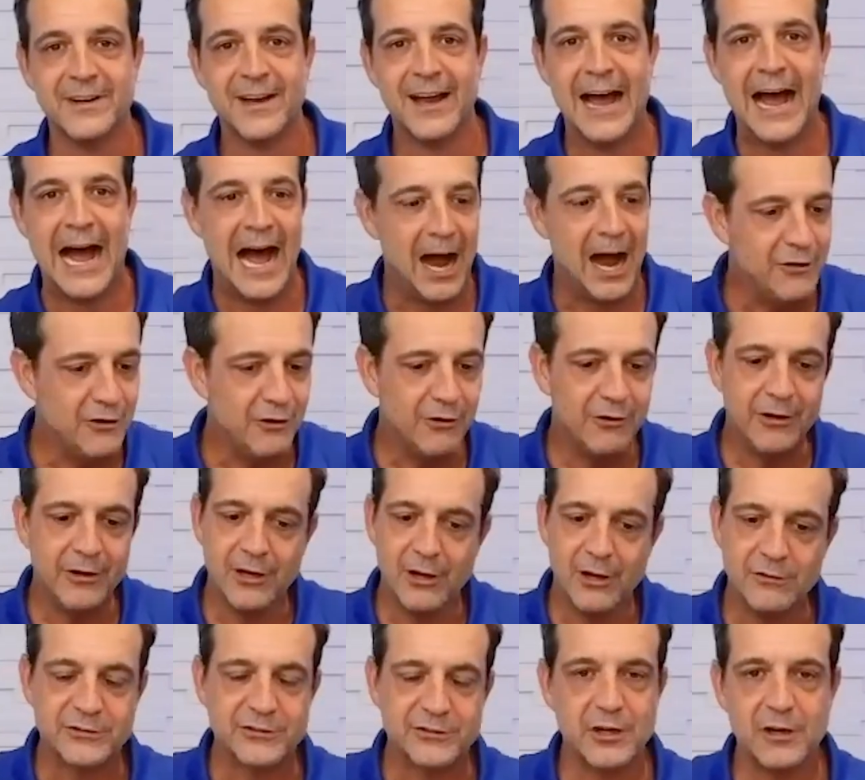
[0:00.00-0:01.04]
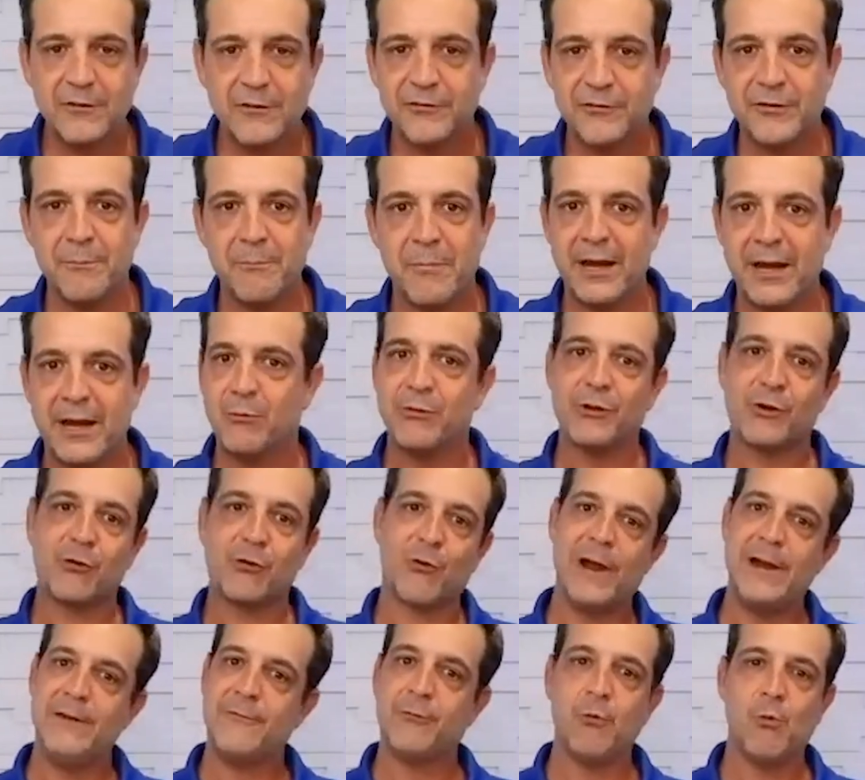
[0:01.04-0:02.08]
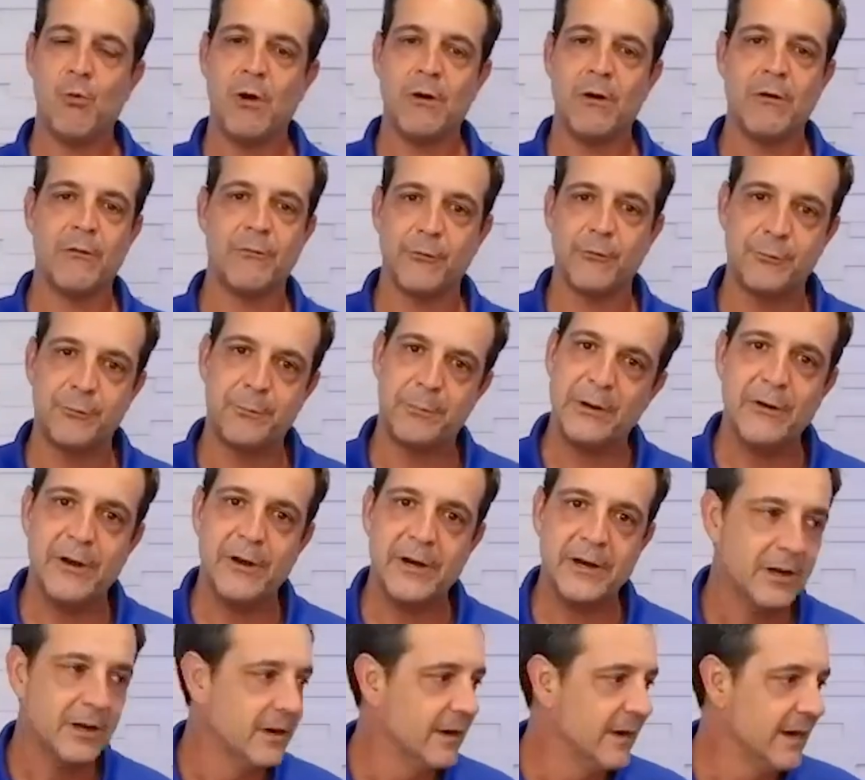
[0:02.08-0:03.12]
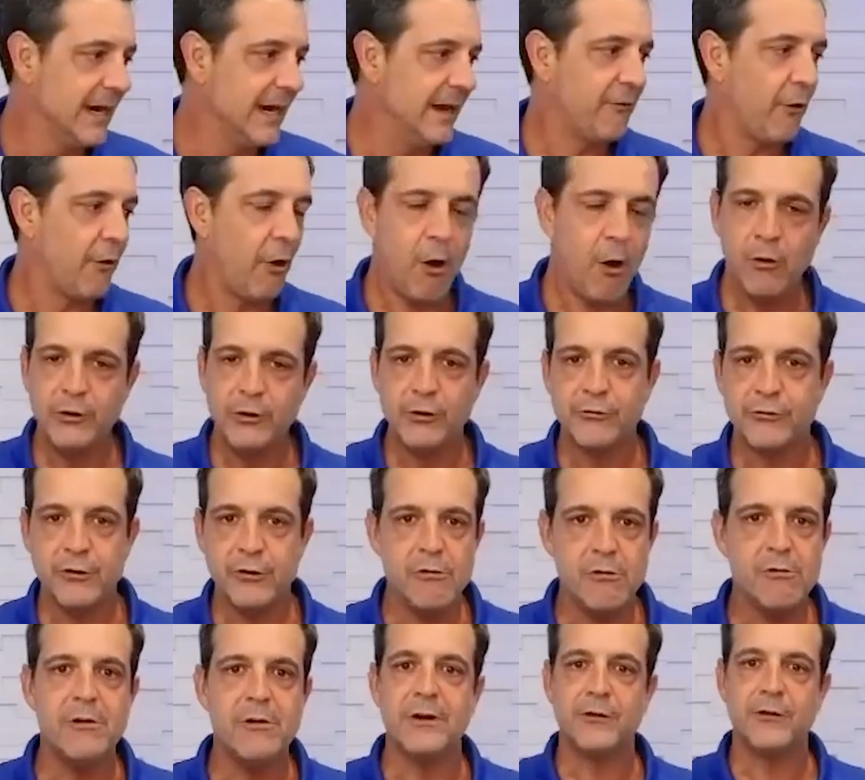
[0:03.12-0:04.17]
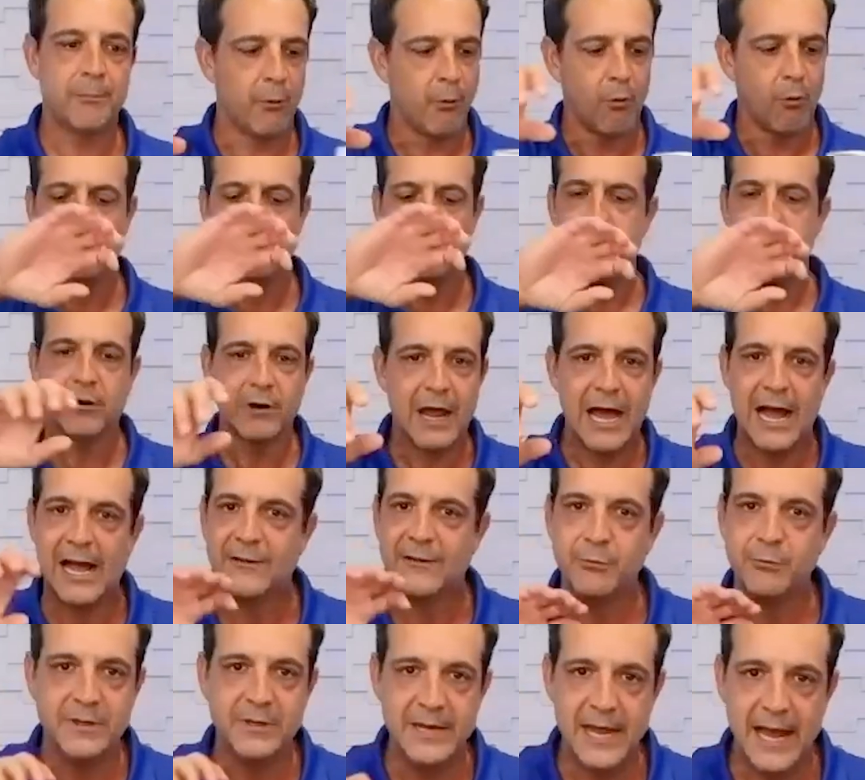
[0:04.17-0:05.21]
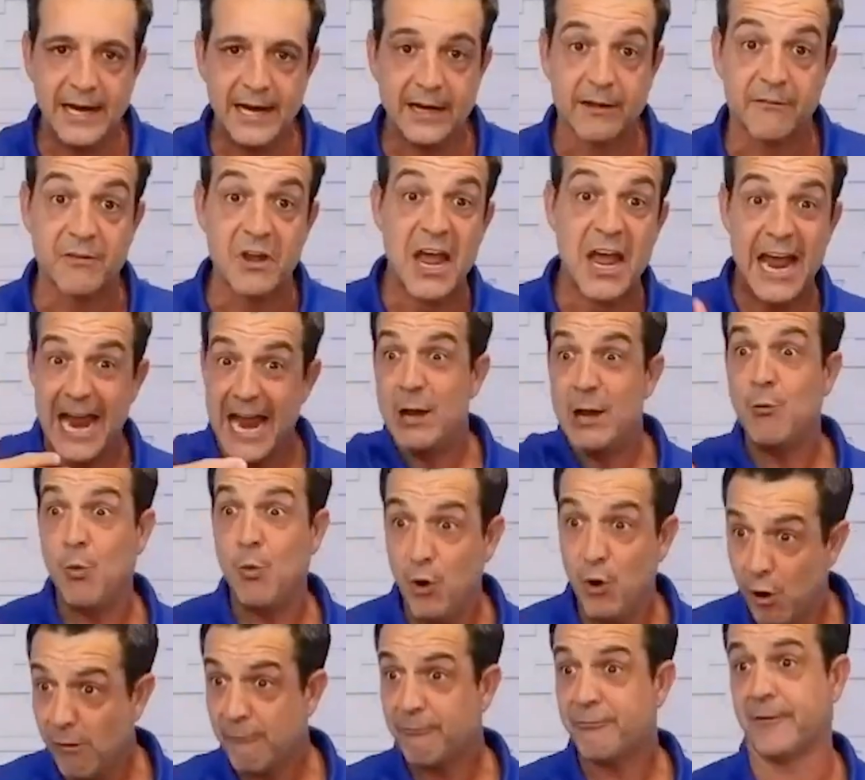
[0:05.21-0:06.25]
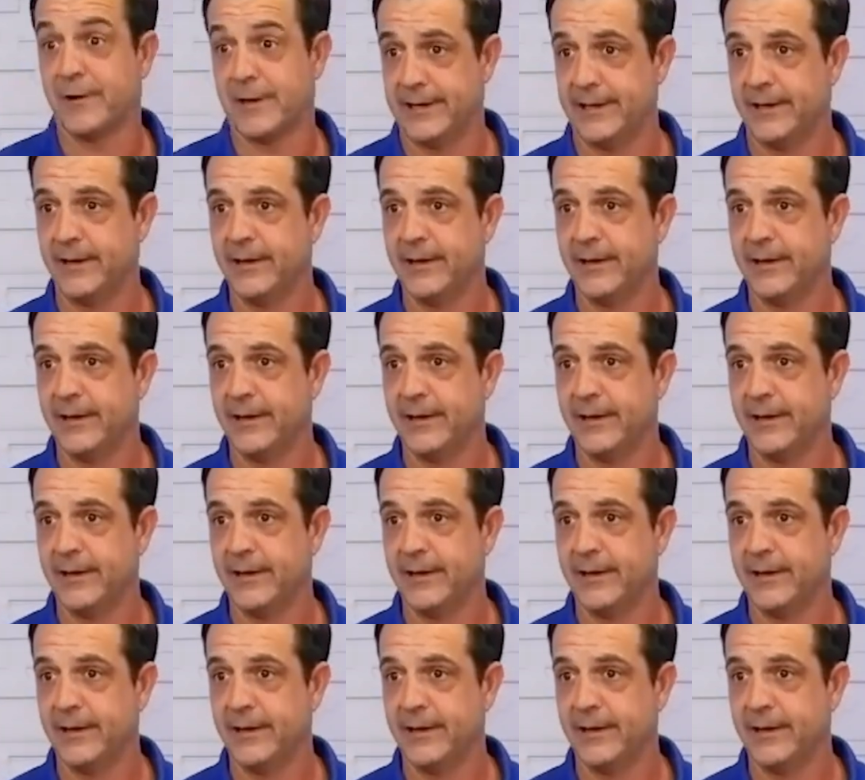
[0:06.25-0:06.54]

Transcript: How are you going to go serve somebody with a grateful, wonderful spirit if all you're doing is pouring your glass with negative and willfully?